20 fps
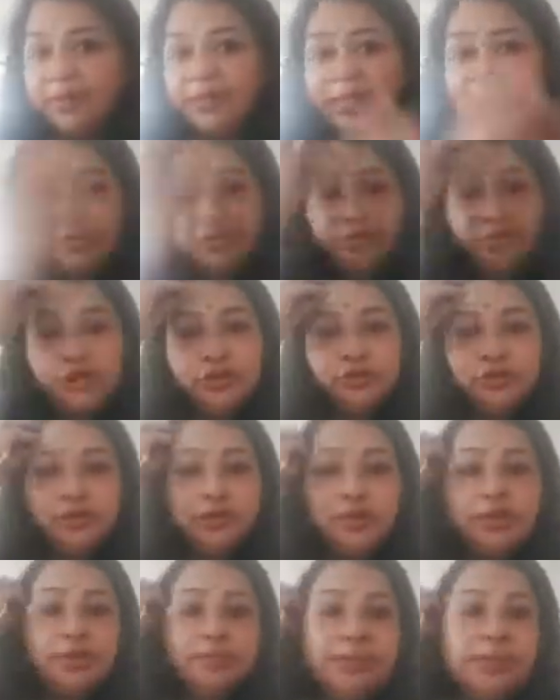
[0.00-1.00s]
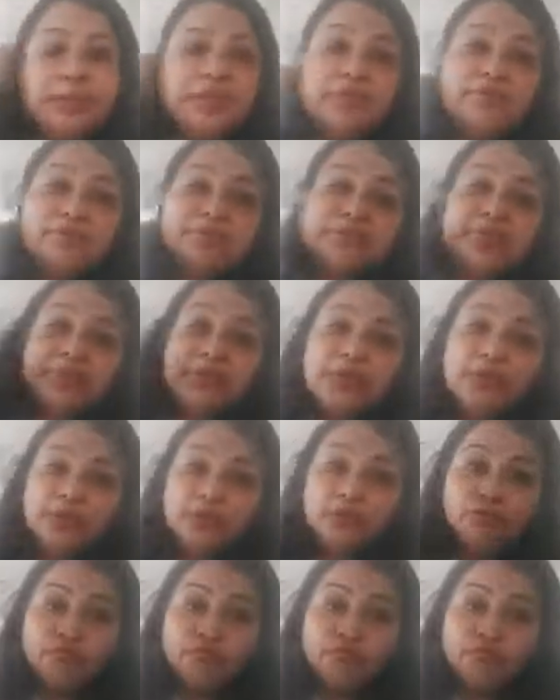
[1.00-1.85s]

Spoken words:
that we should not be using